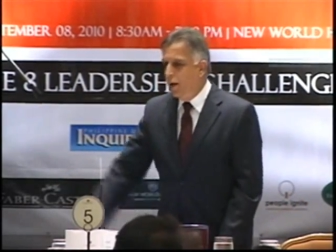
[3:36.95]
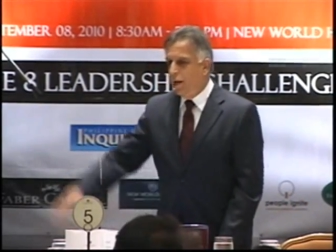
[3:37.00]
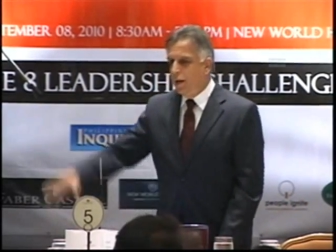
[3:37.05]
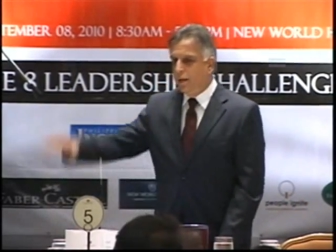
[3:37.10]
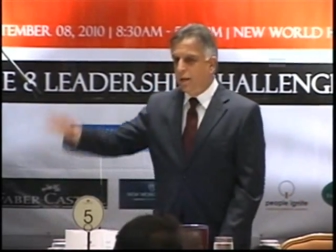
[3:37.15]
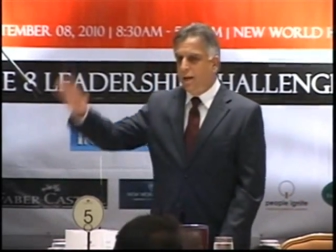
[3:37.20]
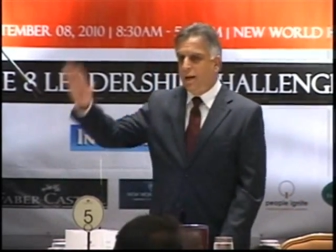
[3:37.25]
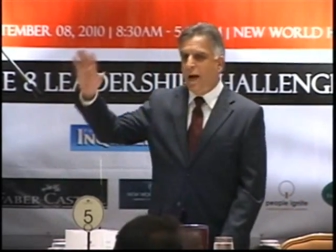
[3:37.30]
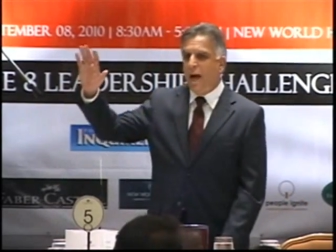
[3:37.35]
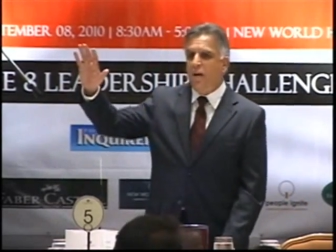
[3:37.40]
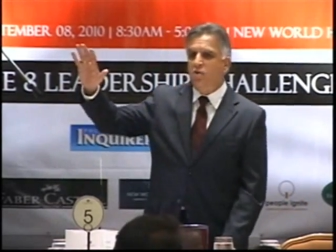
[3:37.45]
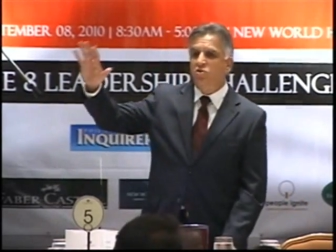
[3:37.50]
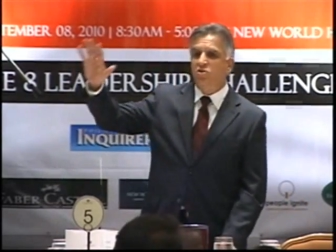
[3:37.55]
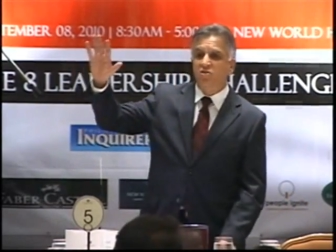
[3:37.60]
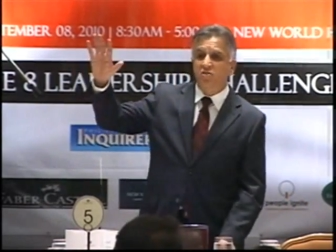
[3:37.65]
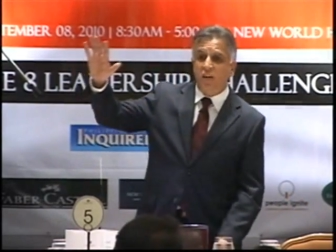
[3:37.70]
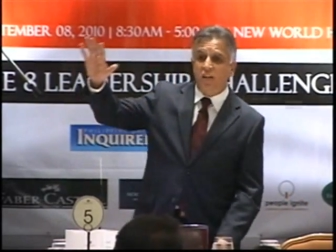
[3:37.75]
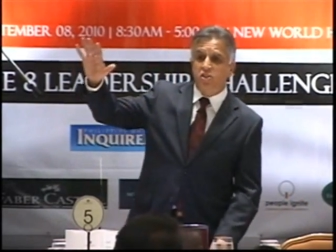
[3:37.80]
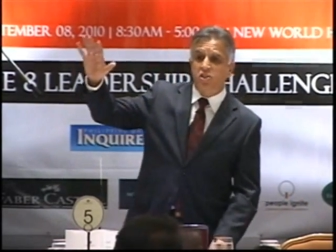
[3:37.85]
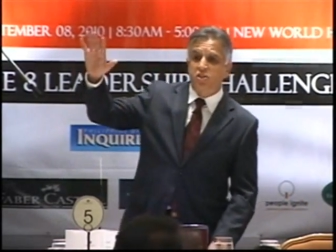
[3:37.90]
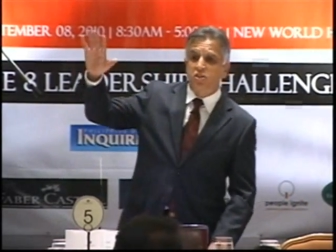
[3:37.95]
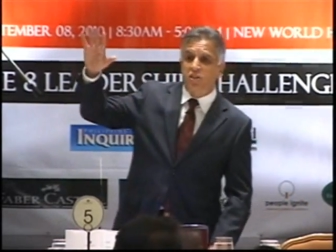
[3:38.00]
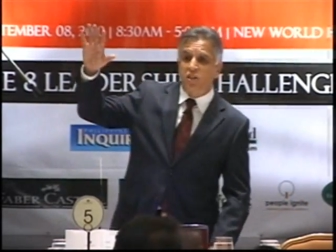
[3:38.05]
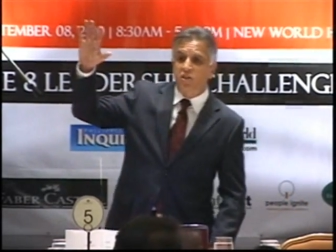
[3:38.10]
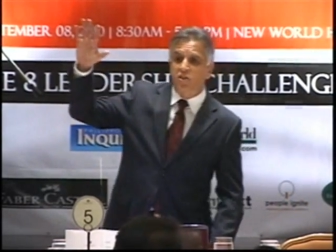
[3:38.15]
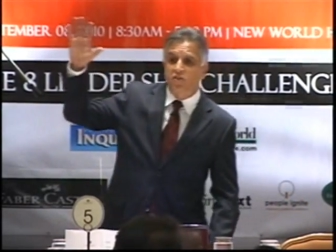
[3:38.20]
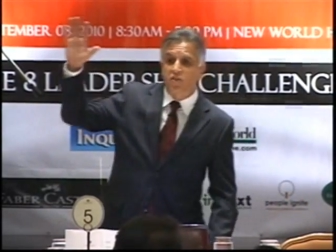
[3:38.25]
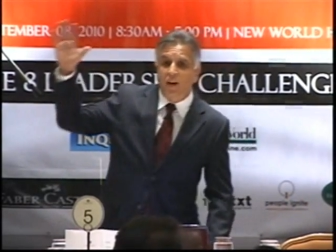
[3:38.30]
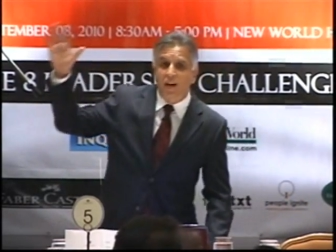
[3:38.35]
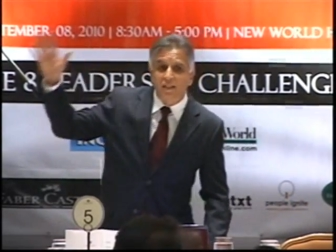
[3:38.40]
And the guy who touches
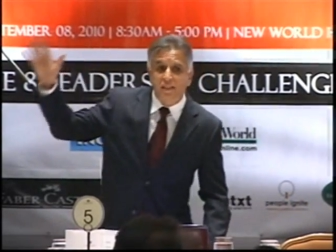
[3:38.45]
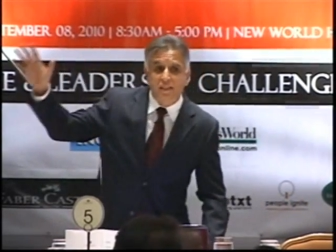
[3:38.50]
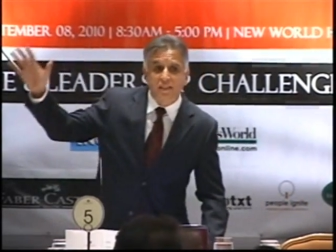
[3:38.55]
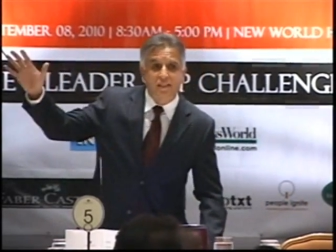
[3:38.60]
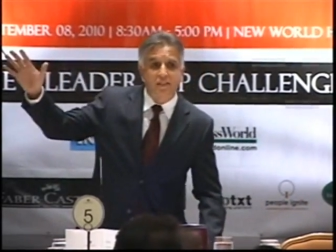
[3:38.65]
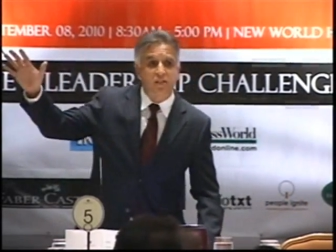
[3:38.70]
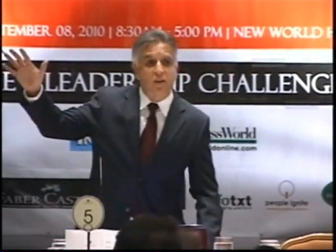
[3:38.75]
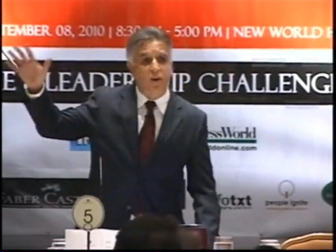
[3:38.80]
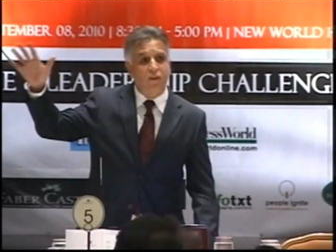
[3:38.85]
the tusks